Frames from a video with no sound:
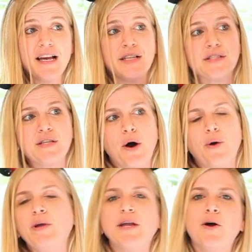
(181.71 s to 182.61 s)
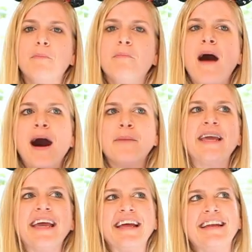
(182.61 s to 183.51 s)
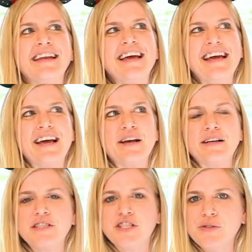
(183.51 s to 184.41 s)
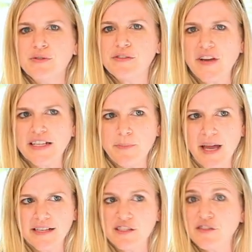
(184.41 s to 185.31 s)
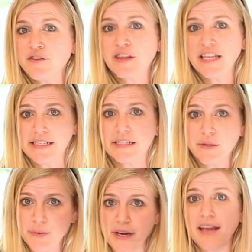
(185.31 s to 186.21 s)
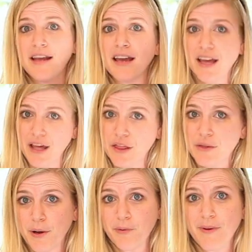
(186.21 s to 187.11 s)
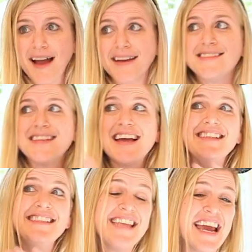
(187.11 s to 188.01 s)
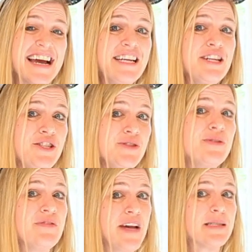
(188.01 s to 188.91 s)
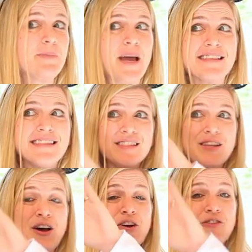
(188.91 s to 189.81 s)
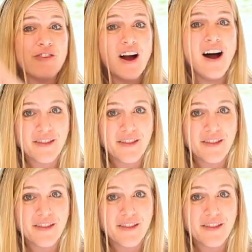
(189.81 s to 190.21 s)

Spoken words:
So, you know, mom can choose fast passes for these three thrill rides, dad can choose fast passes for